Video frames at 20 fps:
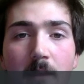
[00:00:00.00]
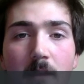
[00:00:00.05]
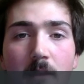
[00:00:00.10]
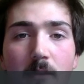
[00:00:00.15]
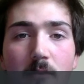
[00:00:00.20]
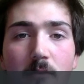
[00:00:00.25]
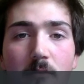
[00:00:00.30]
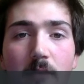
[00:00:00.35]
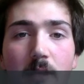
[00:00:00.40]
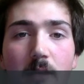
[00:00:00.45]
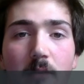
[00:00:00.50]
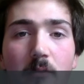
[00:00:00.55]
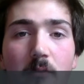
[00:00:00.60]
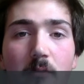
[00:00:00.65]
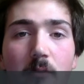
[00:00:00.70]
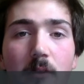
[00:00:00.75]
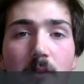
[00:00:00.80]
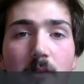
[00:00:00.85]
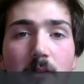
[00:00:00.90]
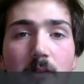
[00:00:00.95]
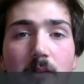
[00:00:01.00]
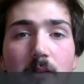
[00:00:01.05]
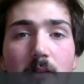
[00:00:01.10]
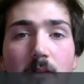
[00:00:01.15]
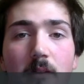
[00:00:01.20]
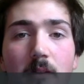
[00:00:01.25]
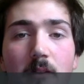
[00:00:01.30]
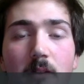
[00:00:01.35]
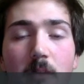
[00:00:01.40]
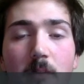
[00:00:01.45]
So now going on to
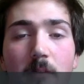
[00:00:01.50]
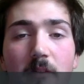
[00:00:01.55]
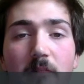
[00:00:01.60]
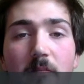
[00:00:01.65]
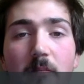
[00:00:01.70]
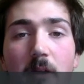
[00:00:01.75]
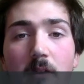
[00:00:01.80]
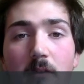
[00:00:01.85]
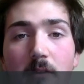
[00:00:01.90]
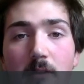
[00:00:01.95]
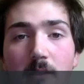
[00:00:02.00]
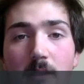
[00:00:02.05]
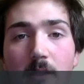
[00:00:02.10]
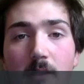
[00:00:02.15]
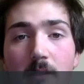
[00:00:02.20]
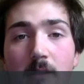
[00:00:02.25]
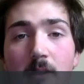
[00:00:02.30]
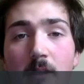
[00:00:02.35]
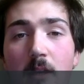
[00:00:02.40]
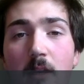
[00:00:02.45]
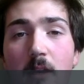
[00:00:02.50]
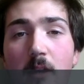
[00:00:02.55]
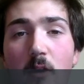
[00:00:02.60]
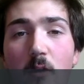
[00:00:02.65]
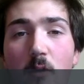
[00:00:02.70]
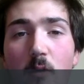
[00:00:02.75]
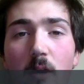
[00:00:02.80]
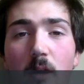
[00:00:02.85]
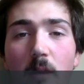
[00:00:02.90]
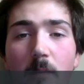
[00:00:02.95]
the topic of parasites.
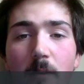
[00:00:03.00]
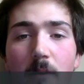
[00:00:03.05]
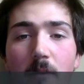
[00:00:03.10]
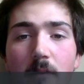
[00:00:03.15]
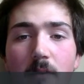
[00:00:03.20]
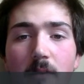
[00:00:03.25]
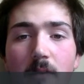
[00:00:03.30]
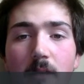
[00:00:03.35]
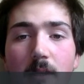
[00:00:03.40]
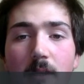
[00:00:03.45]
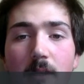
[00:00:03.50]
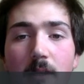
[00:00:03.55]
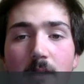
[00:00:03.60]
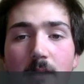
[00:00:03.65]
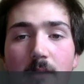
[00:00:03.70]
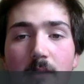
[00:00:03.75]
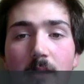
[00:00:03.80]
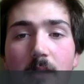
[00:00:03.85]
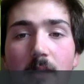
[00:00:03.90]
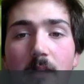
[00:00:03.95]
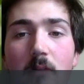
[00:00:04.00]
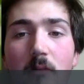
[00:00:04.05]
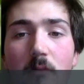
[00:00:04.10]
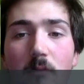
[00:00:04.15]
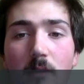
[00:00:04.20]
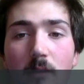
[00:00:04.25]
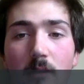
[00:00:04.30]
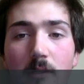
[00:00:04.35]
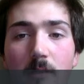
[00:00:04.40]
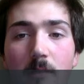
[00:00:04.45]
A parasite is any
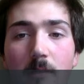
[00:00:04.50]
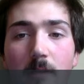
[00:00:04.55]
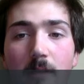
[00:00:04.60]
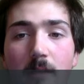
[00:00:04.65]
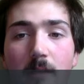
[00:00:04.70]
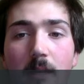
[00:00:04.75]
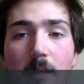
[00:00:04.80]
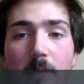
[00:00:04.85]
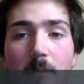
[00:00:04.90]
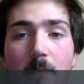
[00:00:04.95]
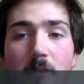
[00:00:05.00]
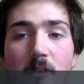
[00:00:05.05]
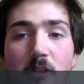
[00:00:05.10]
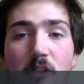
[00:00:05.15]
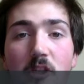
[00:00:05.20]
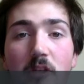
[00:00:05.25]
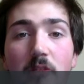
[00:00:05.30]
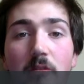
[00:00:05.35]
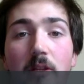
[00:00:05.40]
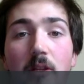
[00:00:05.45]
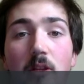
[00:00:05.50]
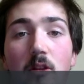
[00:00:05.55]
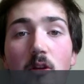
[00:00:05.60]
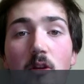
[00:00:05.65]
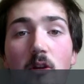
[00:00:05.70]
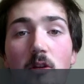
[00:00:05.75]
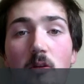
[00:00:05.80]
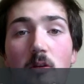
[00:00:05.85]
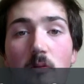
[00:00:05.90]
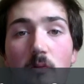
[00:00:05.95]
organism that inhabits a generally
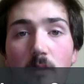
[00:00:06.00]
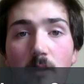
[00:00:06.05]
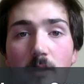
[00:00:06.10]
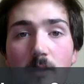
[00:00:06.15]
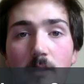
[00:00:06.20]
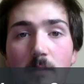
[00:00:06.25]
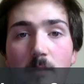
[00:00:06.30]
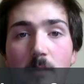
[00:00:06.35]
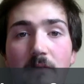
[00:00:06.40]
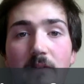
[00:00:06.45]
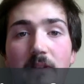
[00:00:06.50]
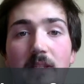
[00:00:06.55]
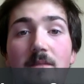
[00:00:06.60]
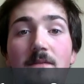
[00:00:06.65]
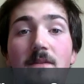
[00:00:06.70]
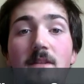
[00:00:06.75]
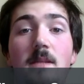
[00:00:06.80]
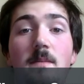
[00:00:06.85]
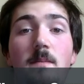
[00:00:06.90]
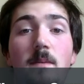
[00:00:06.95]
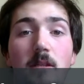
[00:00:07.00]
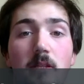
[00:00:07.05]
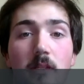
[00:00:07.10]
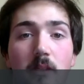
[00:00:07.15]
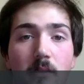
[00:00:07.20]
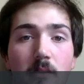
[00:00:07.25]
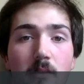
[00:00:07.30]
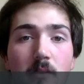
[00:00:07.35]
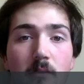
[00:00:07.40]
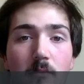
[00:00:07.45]
larger organism of a different
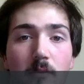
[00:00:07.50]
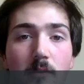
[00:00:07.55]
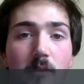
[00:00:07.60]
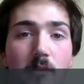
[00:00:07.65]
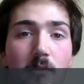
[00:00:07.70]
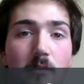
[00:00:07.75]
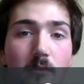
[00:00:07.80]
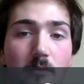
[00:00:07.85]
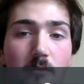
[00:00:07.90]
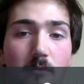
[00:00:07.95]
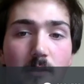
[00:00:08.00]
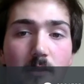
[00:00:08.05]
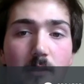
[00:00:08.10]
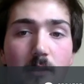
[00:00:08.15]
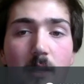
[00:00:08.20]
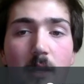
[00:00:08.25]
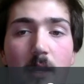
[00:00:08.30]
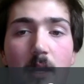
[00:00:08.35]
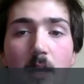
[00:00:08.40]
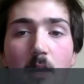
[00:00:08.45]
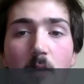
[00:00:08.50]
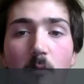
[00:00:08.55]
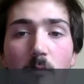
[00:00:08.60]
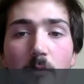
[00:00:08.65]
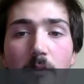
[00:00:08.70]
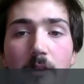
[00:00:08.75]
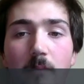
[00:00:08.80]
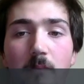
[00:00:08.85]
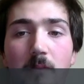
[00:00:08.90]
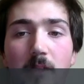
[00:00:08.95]
species, known as the host,
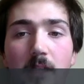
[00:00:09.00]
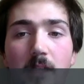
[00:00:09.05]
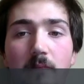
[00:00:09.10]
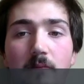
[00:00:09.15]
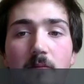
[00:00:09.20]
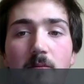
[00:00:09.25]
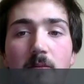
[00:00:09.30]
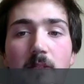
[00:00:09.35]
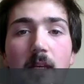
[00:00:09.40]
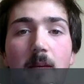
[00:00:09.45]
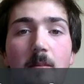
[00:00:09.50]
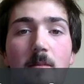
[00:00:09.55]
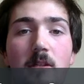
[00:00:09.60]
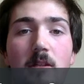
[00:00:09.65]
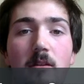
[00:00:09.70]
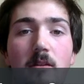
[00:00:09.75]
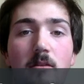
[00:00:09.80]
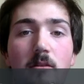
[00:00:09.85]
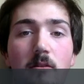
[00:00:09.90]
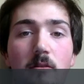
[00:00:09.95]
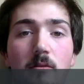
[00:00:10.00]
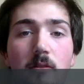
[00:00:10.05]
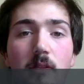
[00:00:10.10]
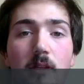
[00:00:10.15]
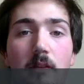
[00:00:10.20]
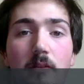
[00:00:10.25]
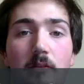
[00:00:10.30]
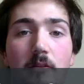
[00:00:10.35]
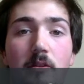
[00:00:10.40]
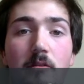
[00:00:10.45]
with the objective of damaging this host
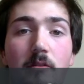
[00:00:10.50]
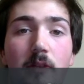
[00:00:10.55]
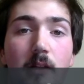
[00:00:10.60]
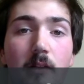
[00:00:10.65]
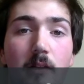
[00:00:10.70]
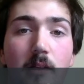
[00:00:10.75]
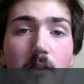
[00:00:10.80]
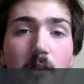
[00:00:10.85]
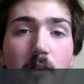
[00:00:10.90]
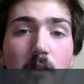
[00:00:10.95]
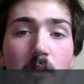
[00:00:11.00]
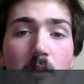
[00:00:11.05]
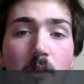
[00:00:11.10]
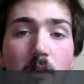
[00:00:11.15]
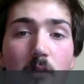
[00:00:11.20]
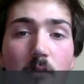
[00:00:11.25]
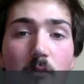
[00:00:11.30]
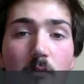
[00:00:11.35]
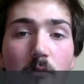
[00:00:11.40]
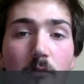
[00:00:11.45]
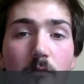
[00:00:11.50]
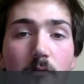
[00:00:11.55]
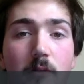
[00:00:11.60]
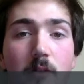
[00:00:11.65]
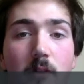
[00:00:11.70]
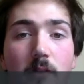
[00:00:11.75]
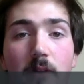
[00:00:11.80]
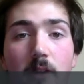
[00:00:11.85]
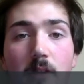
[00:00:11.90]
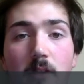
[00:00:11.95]
either directly or through
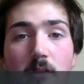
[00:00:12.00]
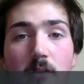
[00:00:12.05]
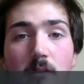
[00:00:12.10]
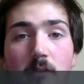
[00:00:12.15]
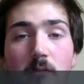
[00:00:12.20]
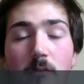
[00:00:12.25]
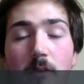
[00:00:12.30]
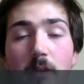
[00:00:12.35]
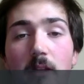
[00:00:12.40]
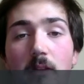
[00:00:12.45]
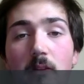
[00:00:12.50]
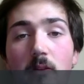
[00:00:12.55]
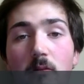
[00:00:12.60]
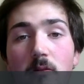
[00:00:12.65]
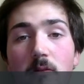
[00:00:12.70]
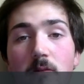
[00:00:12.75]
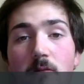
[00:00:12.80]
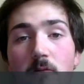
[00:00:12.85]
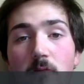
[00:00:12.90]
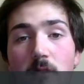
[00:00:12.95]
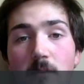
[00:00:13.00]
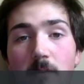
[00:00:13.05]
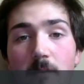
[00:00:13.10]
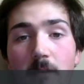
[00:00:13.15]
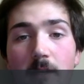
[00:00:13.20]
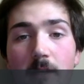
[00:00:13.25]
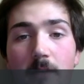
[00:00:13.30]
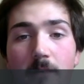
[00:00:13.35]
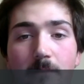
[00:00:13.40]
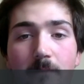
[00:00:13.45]
starvation, so eating the host's food supply.
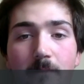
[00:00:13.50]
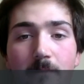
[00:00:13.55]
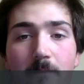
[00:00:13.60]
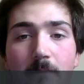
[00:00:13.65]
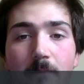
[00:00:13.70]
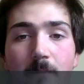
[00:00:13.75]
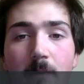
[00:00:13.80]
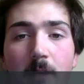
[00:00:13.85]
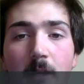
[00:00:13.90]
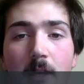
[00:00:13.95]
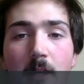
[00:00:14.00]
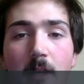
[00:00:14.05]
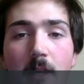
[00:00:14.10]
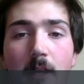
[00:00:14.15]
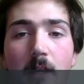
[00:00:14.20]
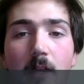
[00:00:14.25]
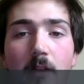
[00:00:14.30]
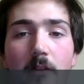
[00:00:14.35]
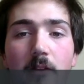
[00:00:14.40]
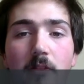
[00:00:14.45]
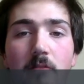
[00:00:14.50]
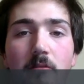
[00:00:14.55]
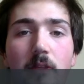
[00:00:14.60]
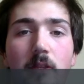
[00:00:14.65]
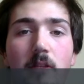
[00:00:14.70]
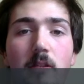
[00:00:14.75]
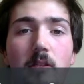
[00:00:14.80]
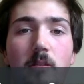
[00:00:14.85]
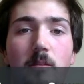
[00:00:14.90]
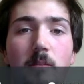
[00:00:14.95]
This
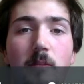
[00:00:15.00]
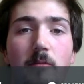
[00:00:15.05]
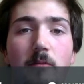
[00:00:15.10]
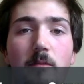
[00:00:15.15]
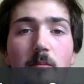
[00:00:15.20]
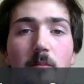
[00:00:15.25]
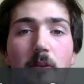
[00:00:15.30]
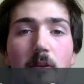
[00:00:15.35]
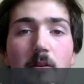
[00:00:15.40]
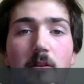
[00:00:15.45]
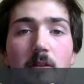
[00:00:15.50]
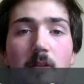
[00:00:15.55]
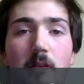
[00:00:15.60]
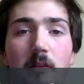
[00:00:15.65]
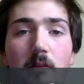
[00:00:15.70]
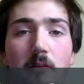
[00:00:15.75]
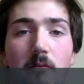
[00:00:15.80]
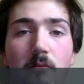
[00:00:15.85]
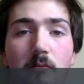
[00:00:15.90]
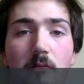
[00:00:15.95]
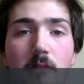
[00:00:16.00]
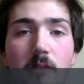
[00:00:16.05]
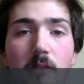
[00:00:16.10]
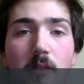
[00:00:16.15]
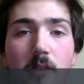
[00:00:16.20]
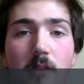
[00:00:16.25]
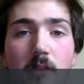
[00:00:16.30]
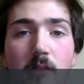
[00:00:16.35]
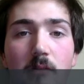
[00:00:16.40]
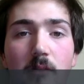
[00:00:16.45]
relationship between parasite and host
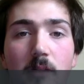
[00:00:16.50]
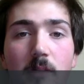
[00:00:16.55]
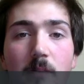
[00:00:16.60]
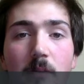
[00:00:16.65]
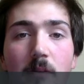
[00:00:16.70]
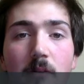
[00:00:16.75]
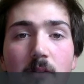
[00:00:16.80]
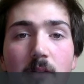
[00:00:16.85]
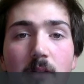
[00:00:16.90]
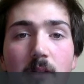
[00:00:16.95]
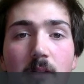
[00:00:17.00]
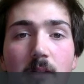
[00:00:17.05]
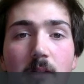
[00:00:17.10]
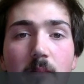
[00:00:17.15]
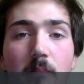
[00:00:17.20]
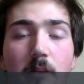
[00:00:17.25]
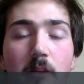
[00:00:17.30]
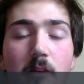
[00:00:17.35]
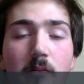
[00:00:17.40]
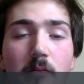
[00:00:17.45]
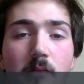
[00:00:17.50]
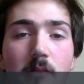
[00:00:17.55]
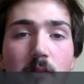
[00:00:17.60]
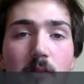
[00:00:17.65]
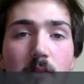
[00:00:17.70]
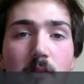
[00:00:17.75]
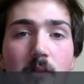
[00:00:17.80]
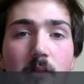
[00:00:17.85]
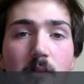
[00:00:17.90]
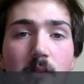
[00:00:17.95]
is known as parasitic
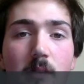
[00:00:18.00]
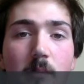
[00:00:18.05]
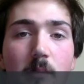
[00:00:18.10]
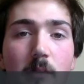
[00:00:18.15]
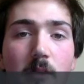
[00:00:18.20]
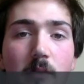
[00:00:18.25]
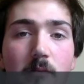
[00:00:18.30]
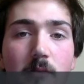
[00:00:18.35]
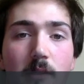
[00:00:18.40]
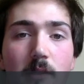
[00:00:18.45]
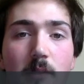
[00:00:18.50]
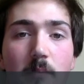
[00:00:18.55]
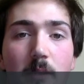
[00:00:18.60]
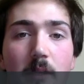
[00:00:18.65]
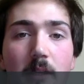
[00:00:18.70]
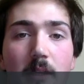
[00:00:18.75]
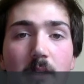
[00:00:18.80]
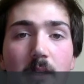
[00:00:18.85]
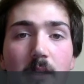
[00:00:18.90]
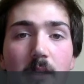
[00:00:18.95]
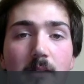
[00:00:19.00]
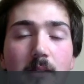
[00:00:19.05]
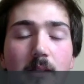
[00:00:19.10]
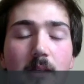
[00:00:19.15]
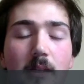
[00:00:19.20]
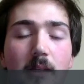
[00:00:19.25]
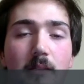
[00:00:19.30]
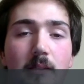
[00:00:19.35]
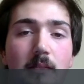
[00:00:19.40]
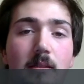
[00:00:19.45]
symbiosis, symbiosis meaning is
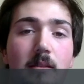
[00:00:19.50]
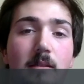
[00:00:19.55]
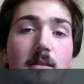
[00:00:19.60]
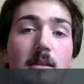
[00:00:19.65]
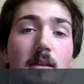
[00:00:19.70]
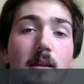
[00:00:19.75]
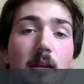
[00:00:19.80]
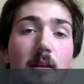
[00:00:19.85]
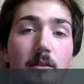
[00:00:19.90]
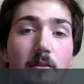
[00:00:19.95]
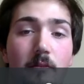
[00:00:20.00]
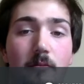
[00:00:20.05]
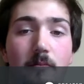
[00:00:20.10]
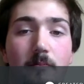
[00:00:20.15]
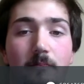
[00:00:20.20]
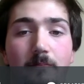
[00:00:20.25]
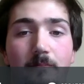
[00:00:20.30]
existence together.